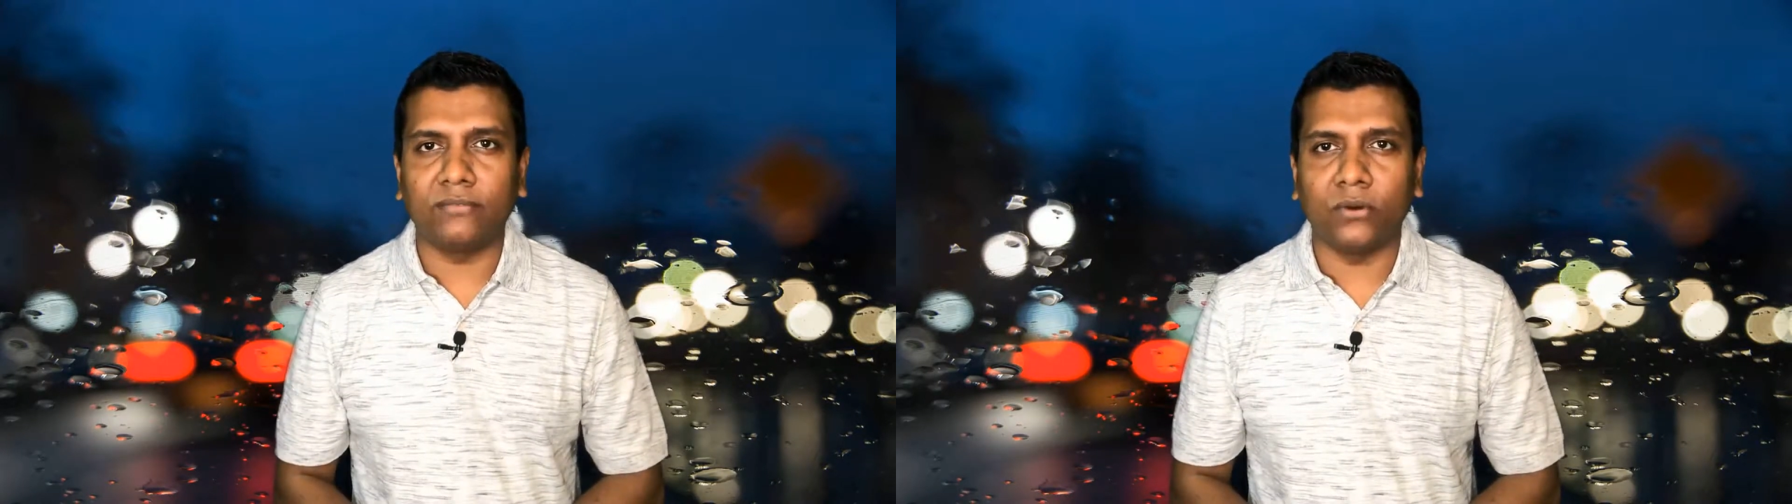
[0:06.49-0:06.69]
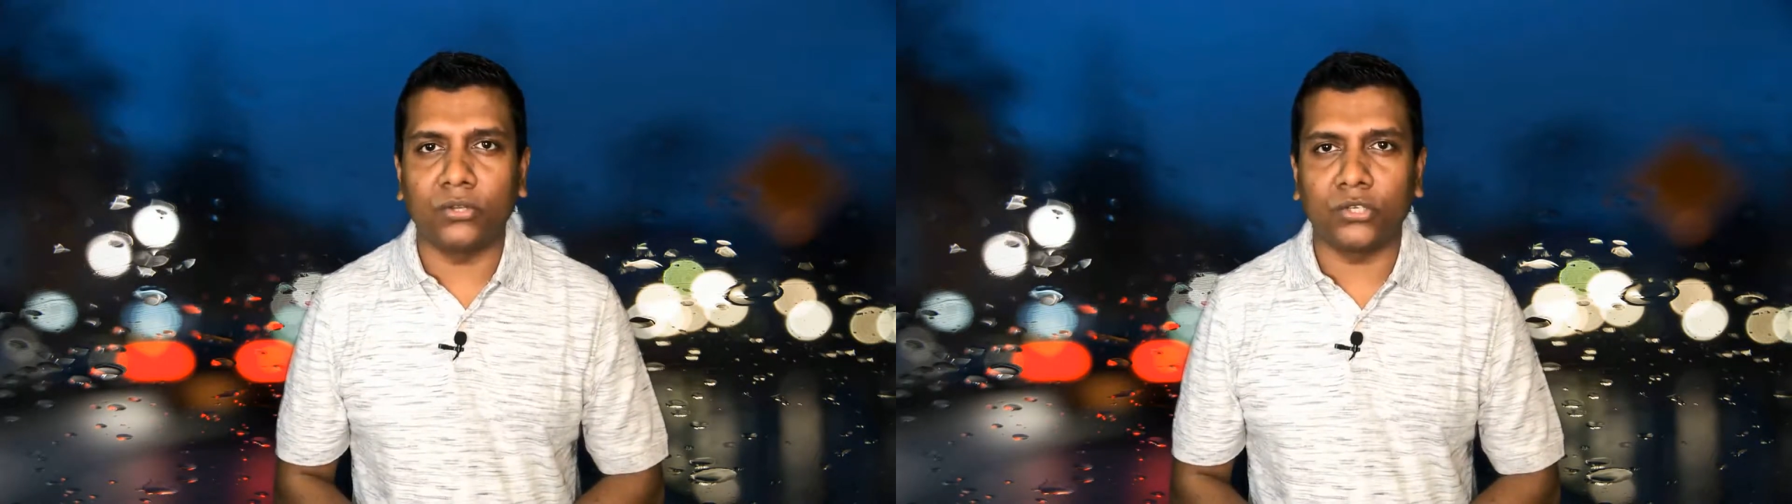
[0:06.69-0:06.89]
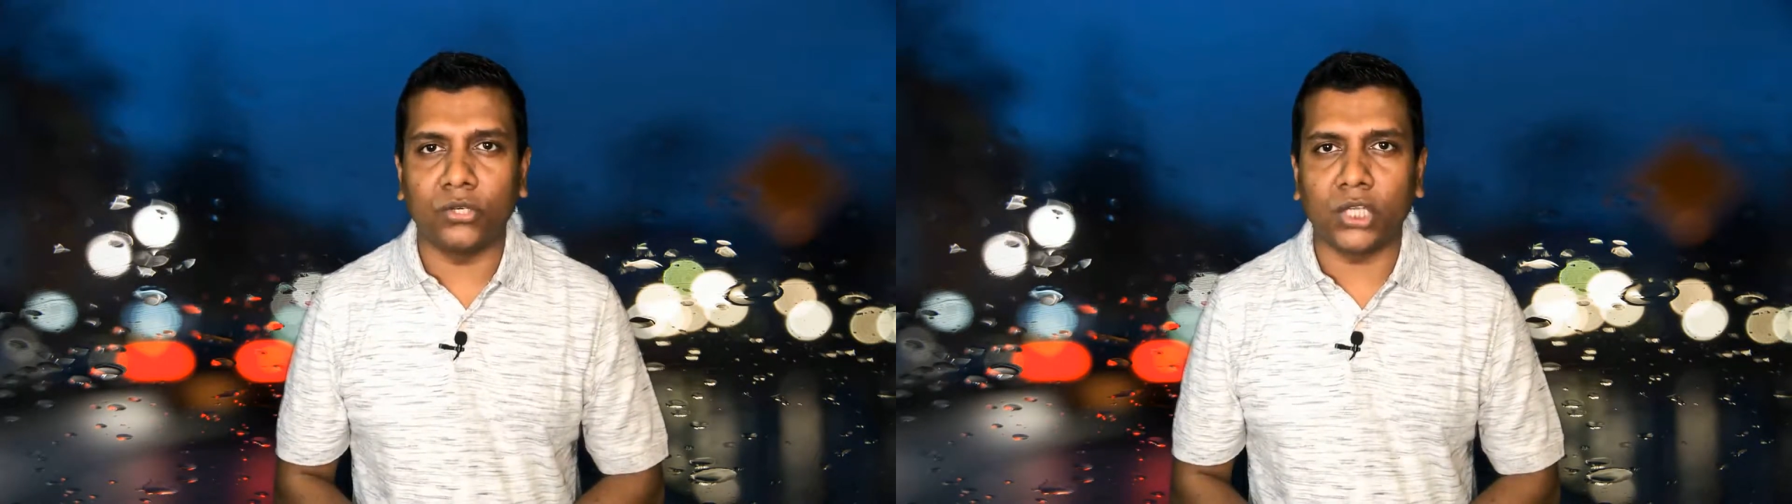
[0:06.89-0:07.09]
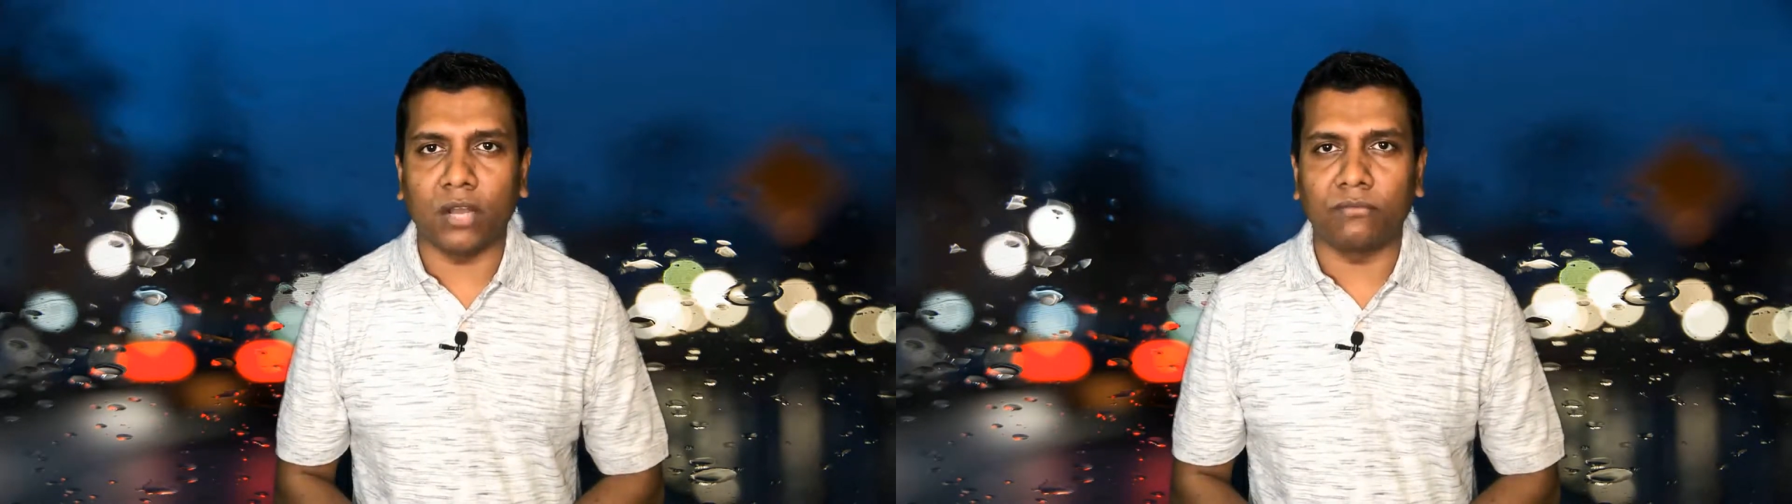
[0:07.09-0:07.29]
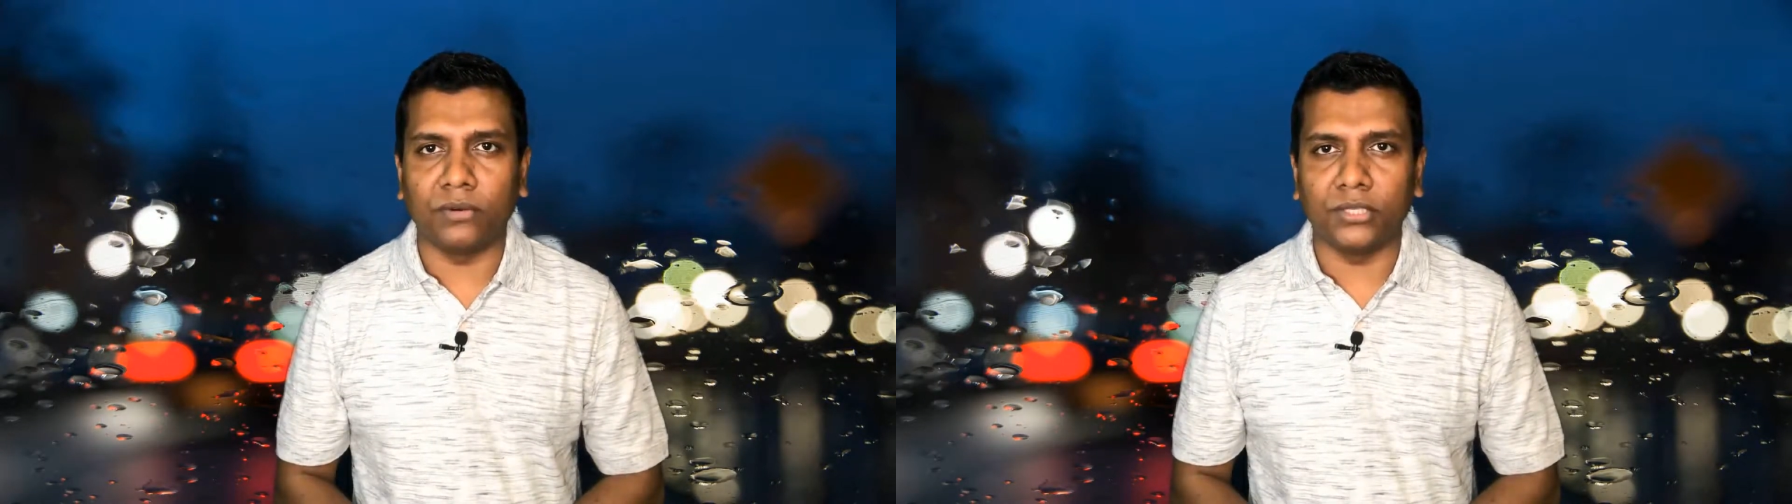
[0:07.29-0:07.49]
folks to
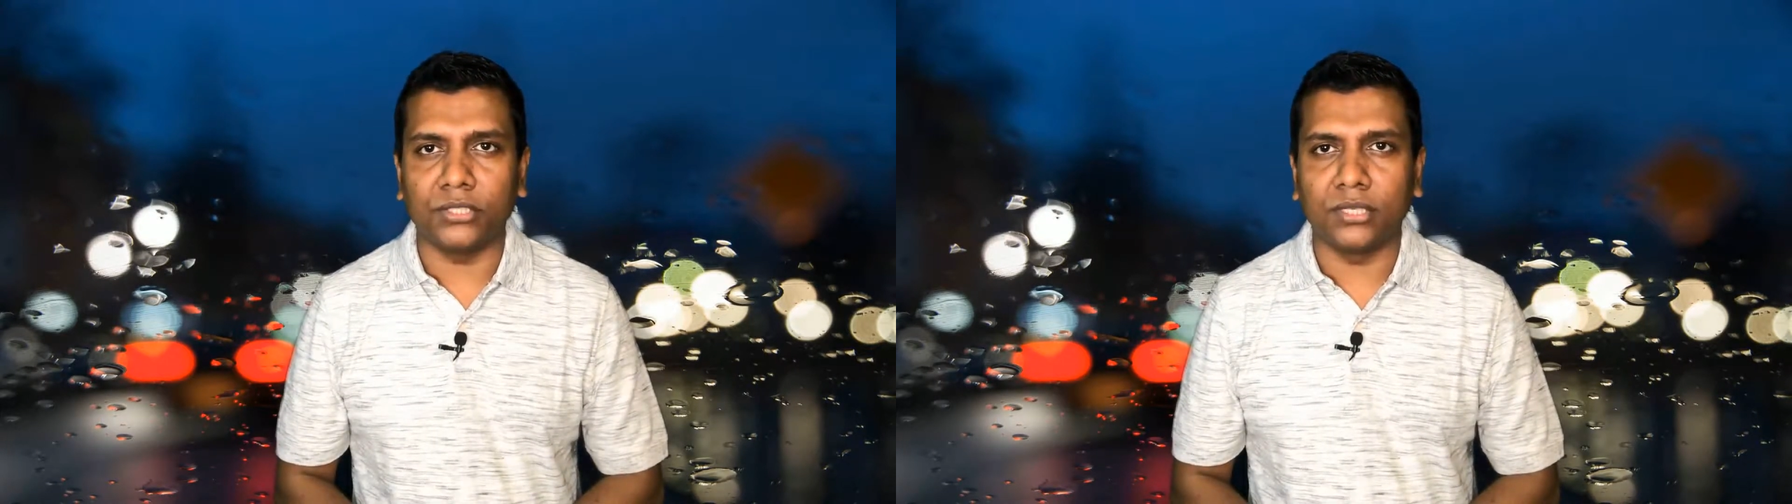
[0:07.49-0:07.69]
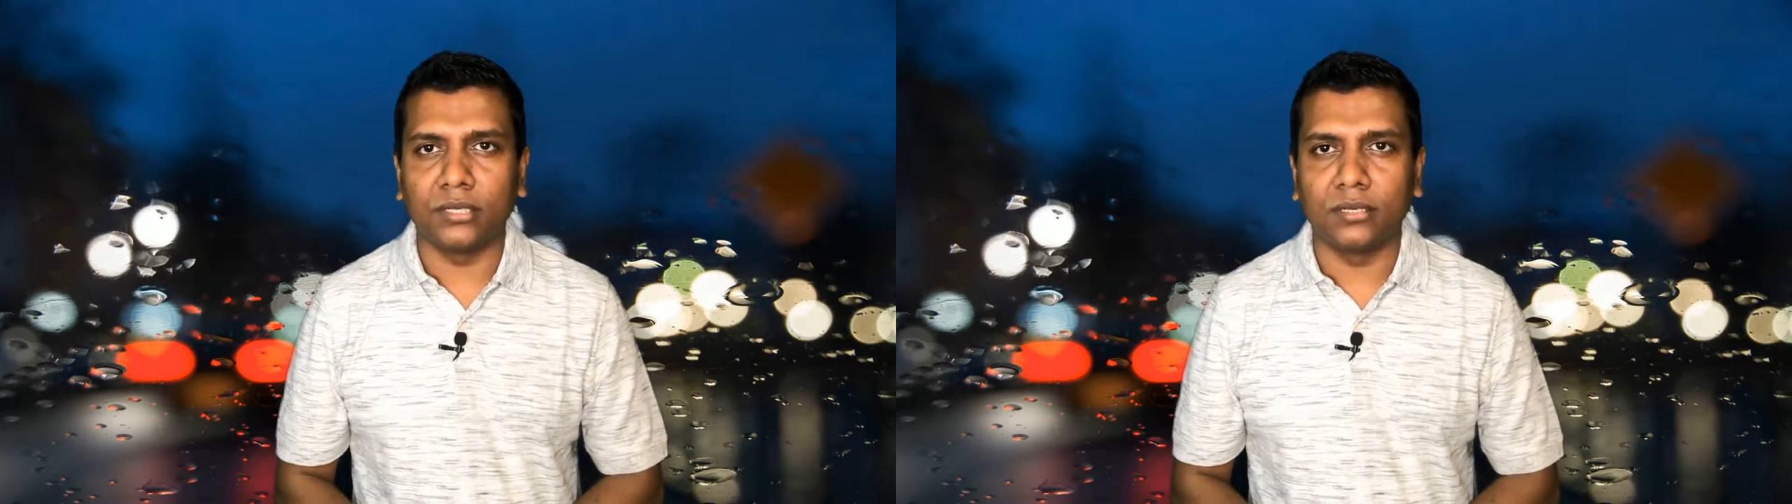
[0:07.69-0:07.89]
talk first.